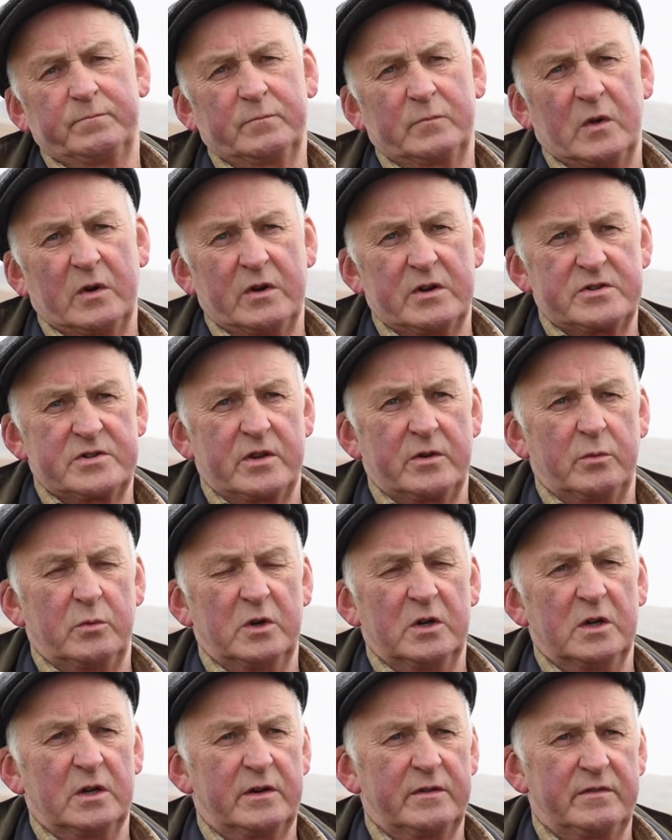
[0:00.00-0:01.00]
the rest of the
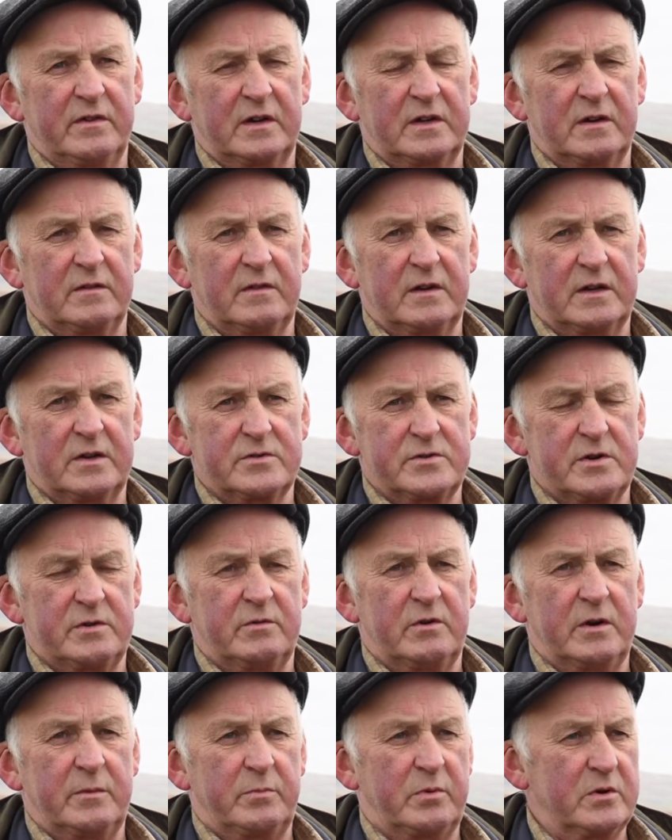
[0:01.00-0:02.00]
world effectively, because it
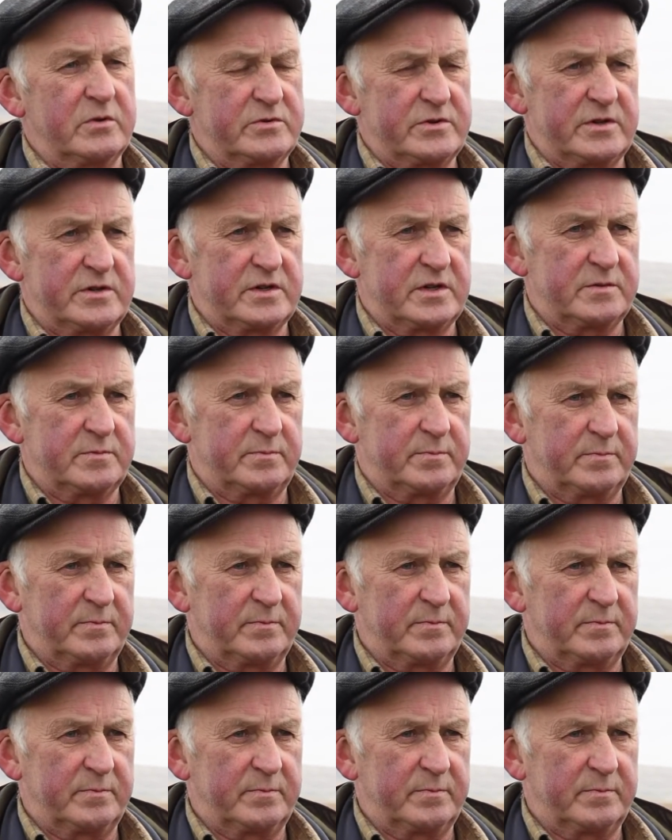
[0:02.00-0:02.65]
reprocesses